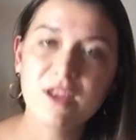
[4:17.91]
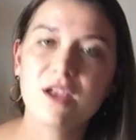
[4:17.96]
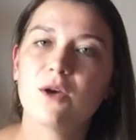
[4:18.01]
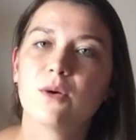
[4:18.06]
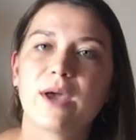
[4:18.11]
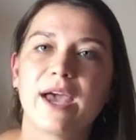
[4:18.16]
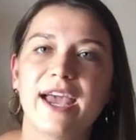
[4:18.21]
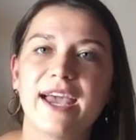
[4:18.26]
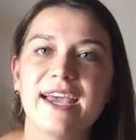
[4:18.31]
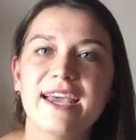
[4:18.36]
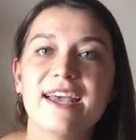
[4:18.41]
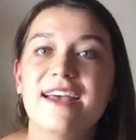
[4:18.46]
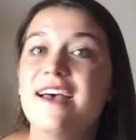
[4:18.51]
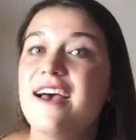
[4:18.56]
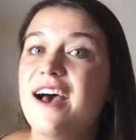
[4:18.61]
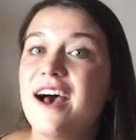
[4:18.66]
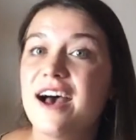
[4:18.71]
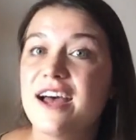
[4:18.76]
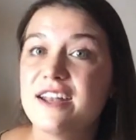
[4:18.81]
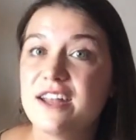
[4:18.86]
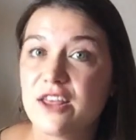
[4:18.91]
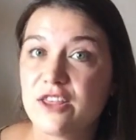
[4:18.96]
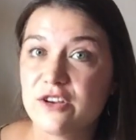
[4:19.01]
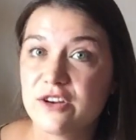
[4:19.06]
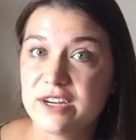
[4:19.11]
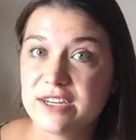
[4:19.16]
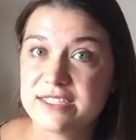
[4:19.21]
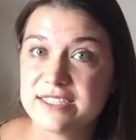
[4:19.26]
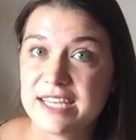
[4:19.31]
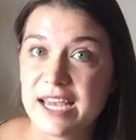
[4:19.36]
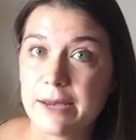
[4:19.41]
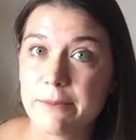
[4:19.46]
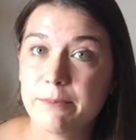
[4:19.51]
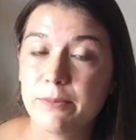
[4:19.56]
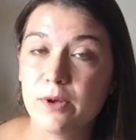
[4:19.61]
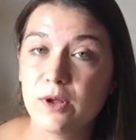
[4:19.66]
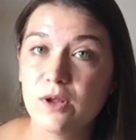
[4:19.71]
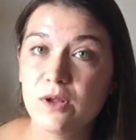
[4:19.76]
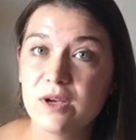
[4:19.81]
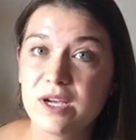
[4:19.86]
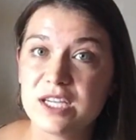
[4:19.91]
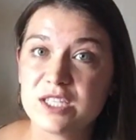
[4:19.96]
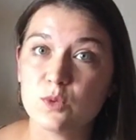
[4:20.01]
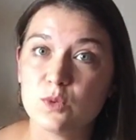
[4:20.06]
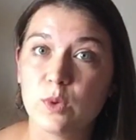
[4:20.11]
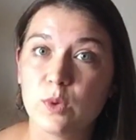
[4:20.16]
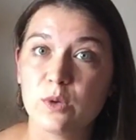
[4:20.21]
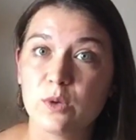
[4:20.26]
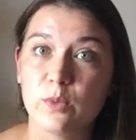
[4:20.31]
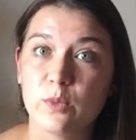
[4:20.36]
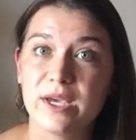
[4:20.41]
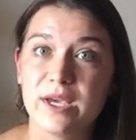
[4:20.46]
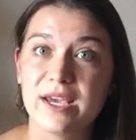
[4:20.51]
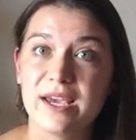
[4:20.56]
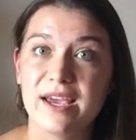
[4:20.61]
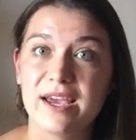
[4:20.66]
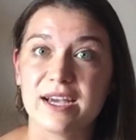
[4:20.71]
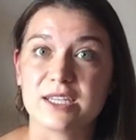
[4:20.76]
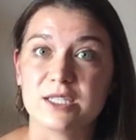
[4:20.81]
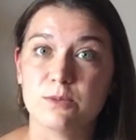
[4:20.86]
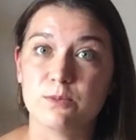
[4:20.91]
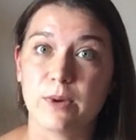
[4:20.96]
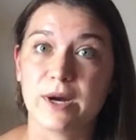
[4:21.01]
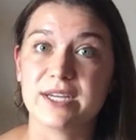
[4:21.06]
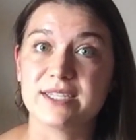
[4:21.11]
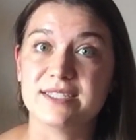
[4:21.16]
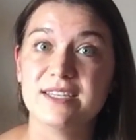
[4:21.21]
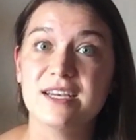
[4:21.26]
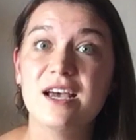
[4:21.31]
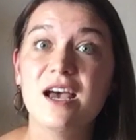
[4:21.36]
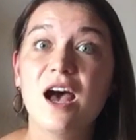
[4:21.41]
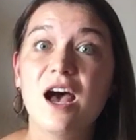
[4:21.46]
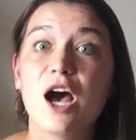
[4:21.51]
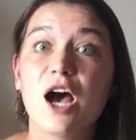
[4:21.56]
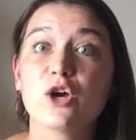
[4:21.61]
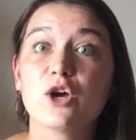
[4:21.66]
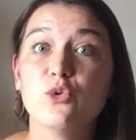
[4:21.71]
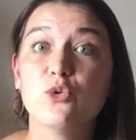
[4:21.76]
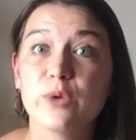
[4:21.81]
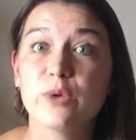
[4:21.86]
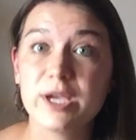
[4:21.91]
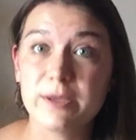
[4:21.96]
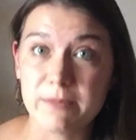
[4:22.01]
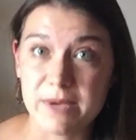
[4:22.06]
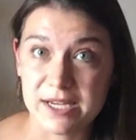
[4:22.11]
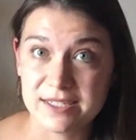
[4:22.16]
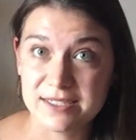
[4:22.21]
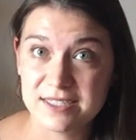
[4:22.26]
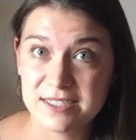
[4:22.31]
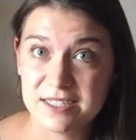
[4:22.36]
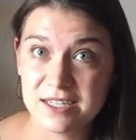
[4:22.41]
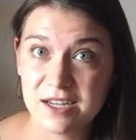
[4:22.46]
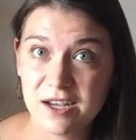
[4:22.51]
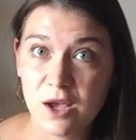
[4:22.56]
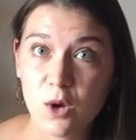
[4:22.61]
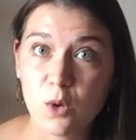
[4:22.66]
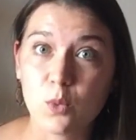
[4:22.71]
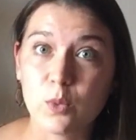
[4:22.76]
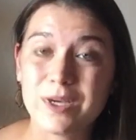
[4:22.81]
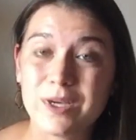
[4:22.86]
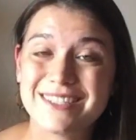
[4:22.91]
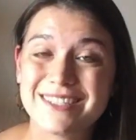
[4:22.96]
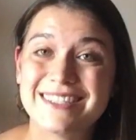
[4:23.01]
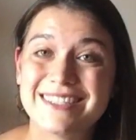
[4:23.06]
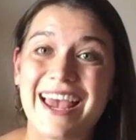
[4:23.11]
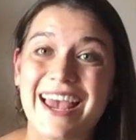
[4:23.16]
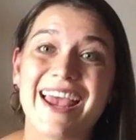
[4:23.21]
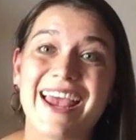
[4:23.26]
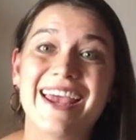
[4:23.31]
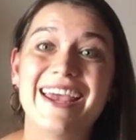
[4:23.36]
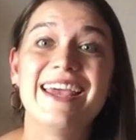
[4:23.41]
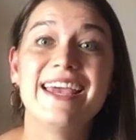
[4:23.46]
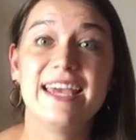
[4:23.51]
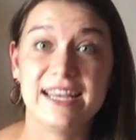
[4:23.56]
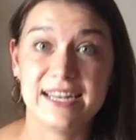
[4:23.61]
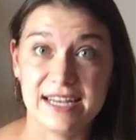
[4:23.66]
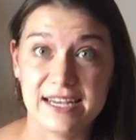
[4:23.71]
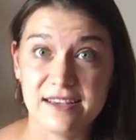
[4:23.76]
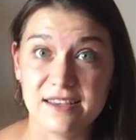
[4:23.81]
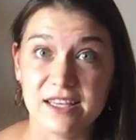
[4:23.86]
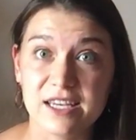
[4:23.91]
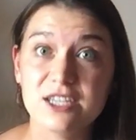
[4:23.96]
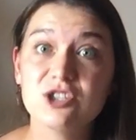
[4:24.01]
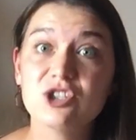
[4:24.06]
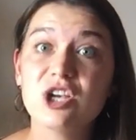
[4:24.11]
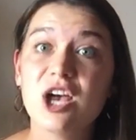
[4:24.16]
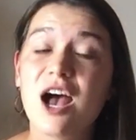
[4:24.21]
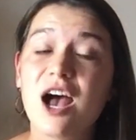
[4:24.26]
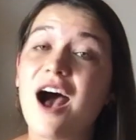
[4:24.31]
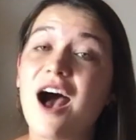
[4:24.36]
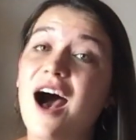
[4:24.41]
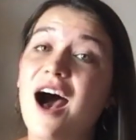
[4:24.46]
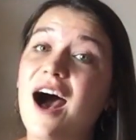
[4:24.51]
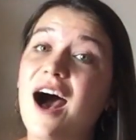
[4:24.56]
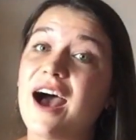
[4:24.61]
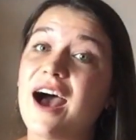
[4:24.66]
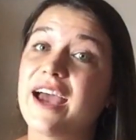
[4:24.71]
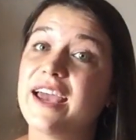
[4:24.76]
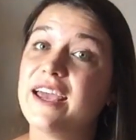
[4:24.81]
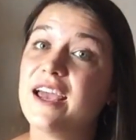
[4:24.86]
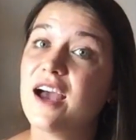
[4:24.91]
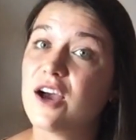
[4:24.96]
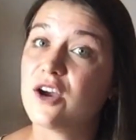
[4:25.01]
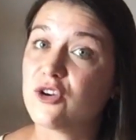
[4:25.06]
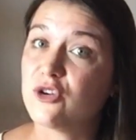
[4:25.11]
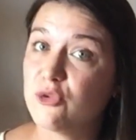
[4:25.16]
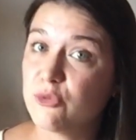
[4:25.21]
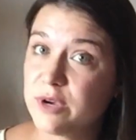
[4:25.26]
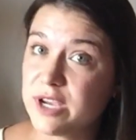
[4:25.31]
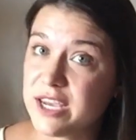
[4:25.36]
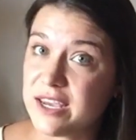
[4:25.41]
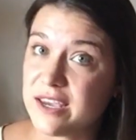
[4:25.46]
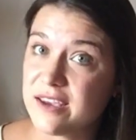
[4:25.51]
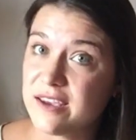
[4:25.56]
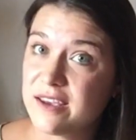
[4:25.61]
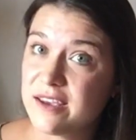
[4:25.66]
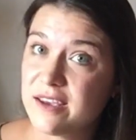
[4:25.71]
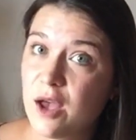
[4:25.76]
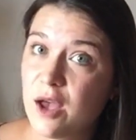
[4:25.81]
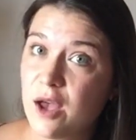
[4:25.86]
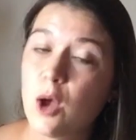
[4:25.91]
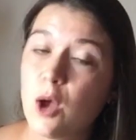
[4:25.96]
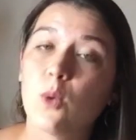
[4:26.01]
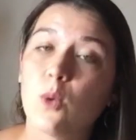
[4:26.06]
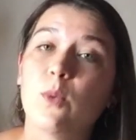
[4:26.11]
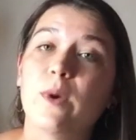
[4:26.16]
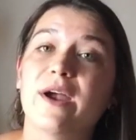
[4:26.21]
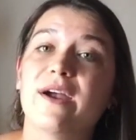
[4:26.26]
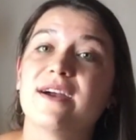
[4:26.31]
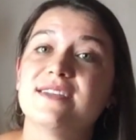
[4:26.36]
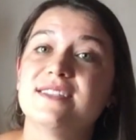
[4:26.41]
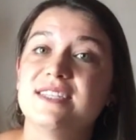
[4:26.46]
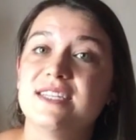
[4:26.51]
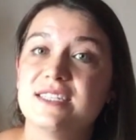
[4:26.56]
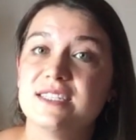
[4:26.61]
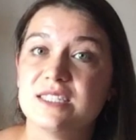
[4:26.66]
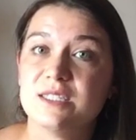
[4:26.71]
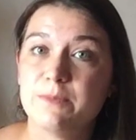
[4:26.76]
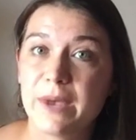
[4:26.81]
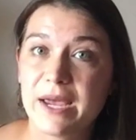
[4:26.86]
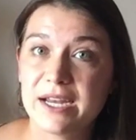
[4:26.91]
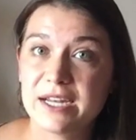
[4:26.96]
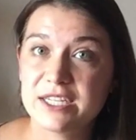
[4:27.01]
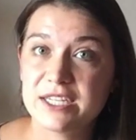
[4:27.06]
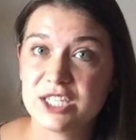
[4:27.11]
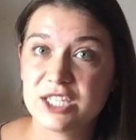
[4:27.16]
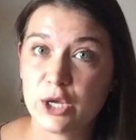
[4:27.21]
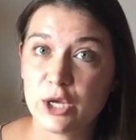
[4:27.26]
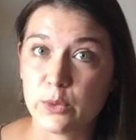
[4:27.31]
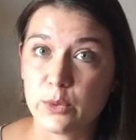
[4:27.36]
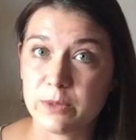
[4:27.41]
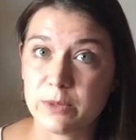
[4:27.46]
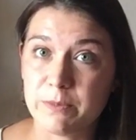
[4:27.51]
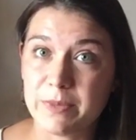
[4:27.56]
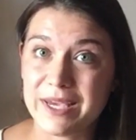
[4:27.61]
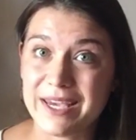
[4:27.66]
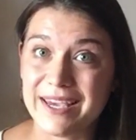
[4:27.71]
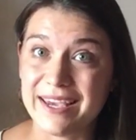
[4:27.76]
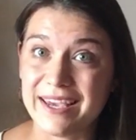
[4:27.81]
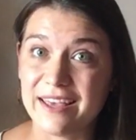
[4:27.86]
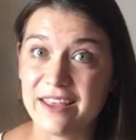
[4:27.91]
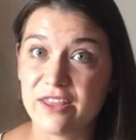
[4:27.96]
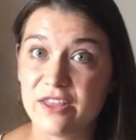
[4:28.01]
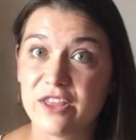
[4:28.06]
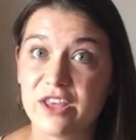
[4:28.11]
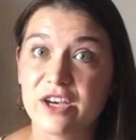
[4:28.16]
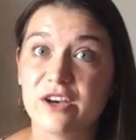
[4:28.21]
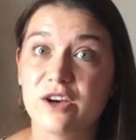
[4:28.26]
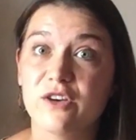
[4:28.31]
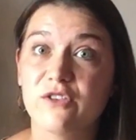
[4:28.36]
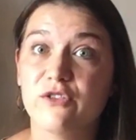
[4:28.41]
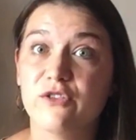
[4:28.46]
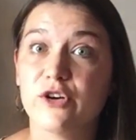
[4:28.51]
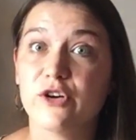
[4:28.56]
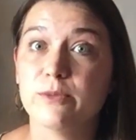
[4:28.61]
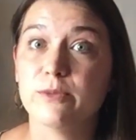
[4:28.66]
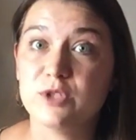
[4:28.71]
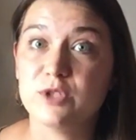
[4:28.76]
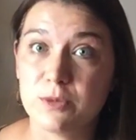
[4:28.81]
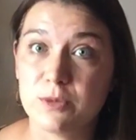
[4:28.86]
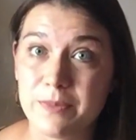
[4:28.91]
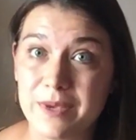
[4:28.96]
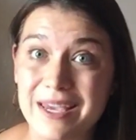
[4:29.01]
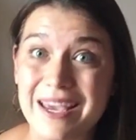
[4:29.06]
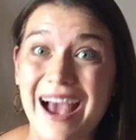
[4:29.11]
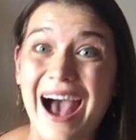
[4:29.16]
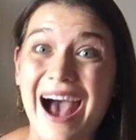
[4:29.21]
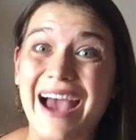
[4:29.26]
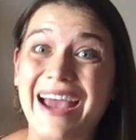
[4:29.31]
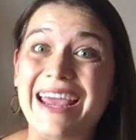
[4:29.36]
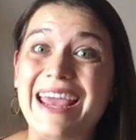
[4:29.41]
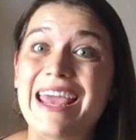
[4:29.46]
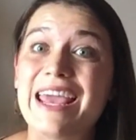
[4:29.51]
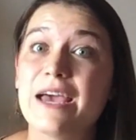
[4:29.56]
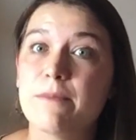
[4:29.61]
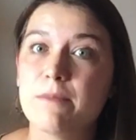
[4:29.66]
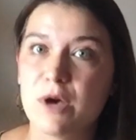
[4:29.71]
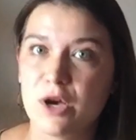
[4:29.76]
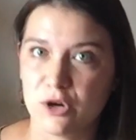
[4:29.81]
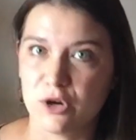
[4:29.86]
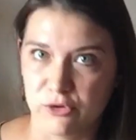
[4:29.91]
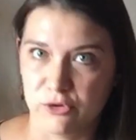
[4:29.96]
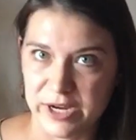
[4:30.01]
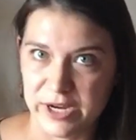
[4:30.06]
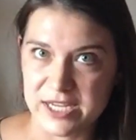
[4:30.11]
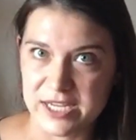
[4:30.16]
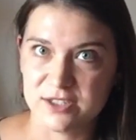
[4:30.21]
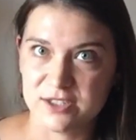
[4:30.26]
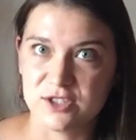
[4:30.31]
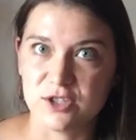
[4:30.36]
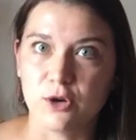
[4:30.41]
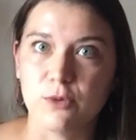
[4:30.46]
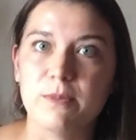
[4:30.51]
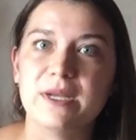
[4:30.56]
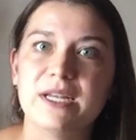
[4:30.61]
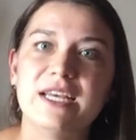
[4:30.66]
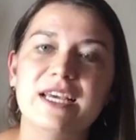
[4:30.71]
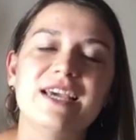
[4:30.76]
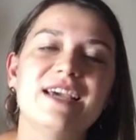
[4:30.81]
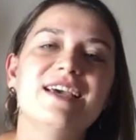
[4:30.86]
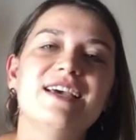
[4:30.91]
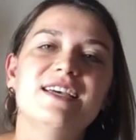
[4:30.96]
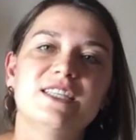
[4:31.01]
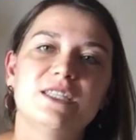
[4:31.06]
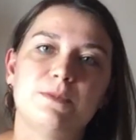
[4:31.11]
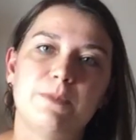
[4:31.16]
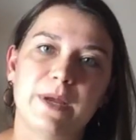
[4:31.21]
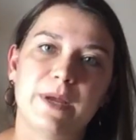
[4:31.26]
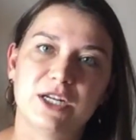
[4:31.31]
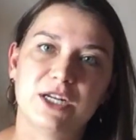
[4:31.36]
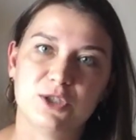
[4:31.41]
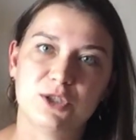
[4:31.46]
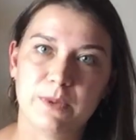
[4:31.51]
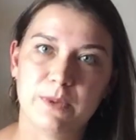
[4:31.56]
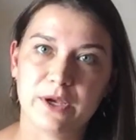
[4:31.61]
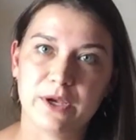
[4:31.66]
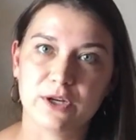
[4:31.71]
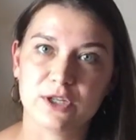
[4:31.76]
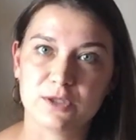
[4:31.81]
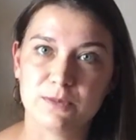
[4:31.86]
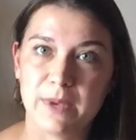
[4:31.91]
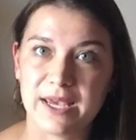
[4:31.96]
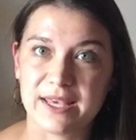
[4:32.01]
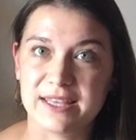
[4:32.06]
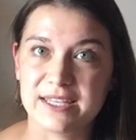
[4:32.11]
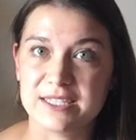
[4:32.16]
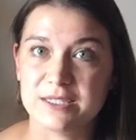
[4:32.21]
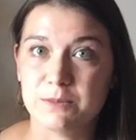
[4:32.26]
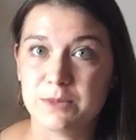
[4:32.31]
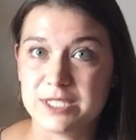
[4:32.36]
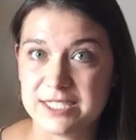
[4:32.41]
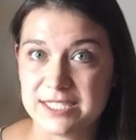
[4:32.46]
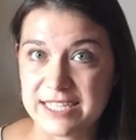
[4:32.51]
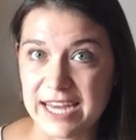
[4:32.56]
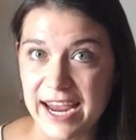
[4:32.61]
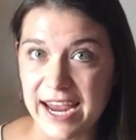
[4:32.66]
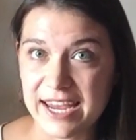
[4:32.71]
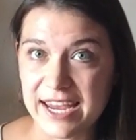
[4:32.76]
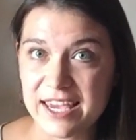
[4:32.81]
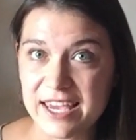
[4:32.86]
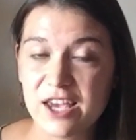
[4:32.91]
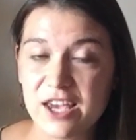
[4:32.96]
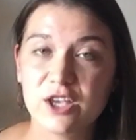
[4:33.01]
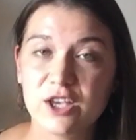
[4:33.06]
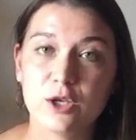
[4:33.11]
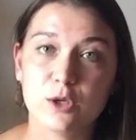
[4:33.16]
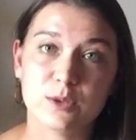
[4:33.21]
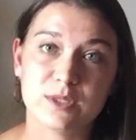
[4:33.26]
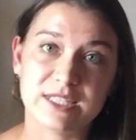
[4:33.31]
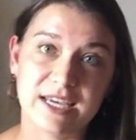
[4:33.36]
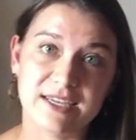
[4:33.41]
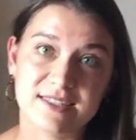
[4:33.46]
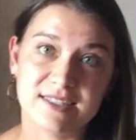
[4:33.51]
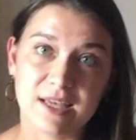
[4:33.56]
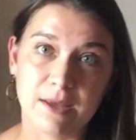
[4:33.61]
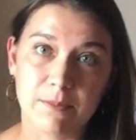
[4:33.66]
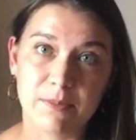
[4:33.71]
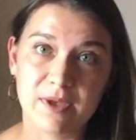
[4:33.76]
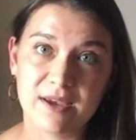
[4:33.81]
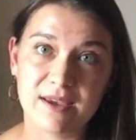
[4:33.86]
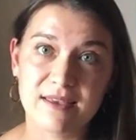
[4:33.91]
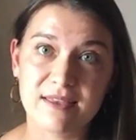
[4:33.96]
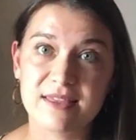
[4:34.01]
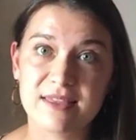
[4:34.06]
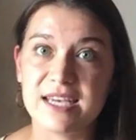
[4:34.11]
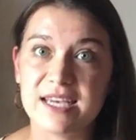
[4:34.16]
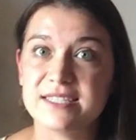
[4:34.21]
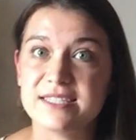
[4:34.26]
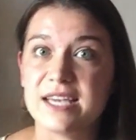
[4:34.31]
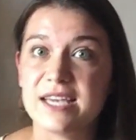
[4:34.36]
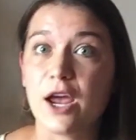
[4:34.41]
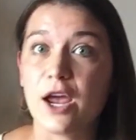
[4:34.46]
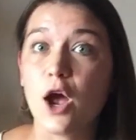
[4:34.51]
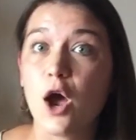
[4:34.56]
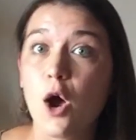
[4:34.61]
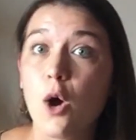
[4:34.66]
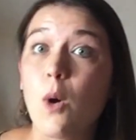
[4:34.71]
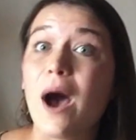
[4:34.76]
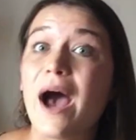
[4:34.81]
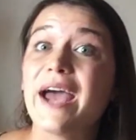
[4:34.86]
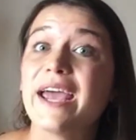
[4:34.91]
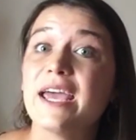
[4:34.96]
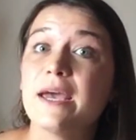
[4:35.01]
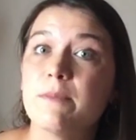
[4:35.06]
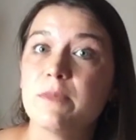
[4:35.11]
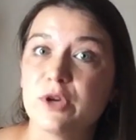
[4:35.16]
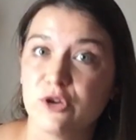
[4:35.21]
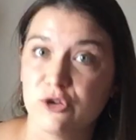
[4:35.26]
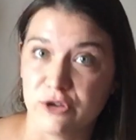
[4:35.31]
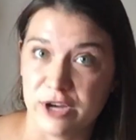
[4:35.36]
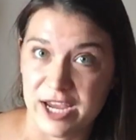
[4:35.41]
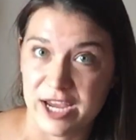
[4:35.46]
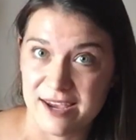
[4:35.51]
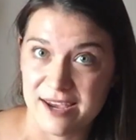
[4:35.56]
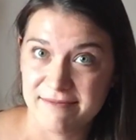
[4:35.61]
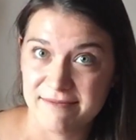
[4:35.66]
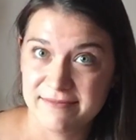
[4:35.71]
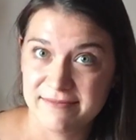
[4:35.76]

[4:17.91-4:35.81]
Okay, another example is when we express agreement. We say in English, I agree. Whereas in Spanish, it would be the verb to be, I am agree. So many Spanish speakers make this mistake. You say something and they say, oh, I am agree.